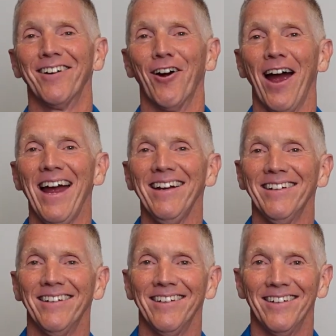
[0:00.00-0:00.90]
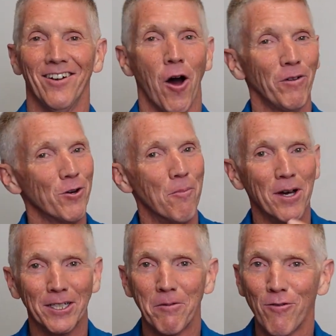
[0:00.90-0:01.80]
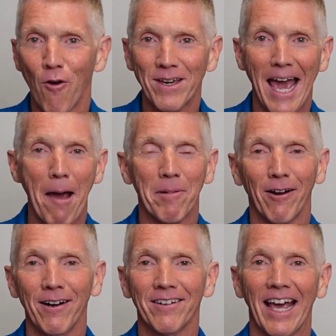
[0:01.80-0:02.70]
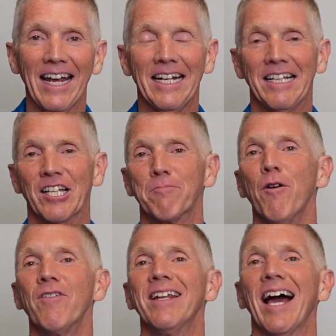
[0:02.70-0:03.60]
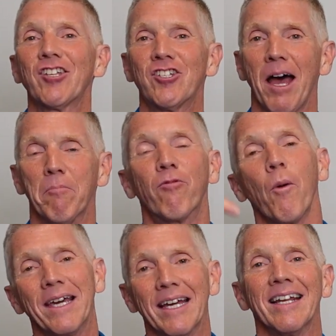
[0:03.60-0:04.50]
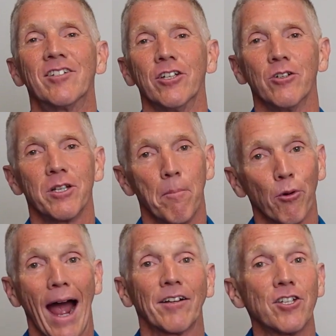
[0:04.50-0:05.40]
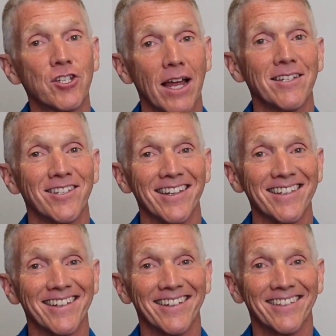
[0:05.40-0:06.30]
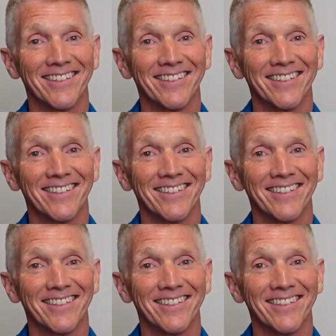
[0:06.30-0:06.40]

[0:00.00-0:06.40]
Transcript: All right? Hopefully you're building up your vocabulary, okay? Let's move to the next set before we get into some practice sentences.